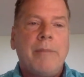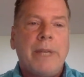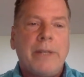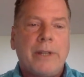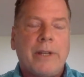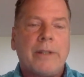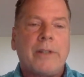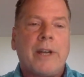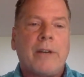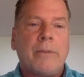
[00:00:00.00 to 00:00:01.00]
based out of
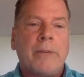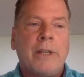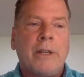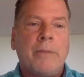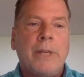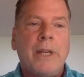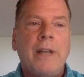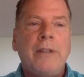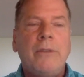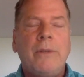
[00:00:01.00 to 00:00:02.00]
Sacramento, but
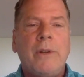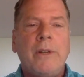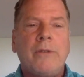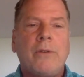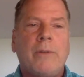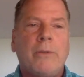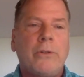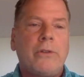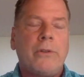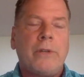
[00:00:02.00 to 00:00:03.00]
I do a lot of
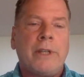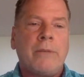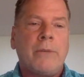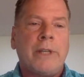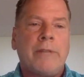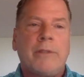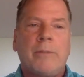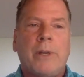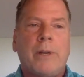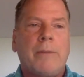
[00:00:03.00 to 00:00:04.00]
troubleshooting whenever
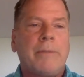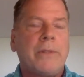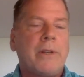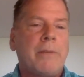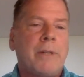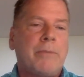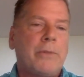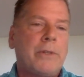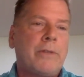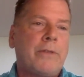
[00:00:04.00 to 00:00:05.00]
problems come up
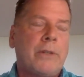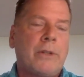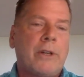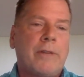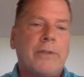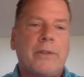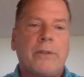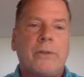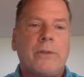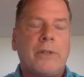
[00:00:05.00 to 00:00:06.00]
with field
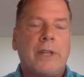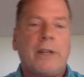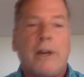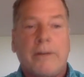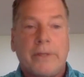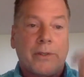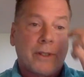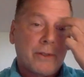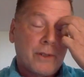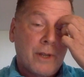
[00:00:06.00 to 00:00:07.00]
offices or state
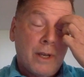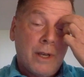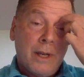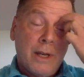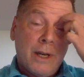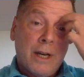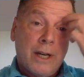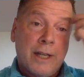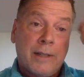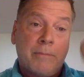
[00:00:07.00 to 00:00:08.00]
offices,
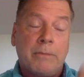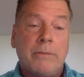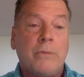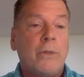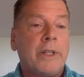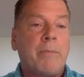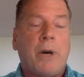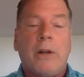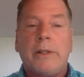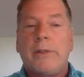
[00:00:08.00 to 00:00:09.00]
with
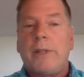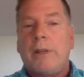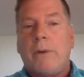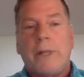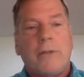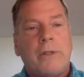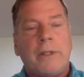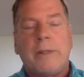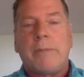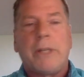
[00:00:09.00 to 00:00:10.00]
policy
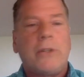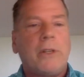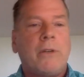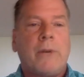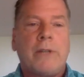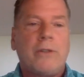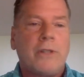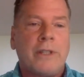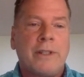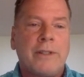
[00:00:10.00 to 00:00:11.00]
questions, budget
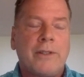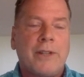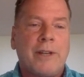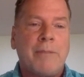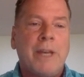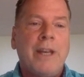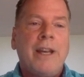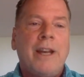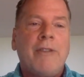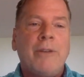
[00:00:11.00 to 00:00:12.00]
questions.
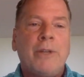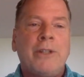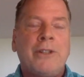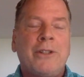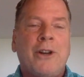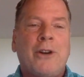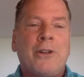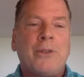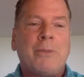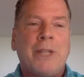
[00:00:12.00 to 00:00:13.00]
Everyone
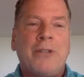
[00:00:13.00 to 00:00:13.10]
calls my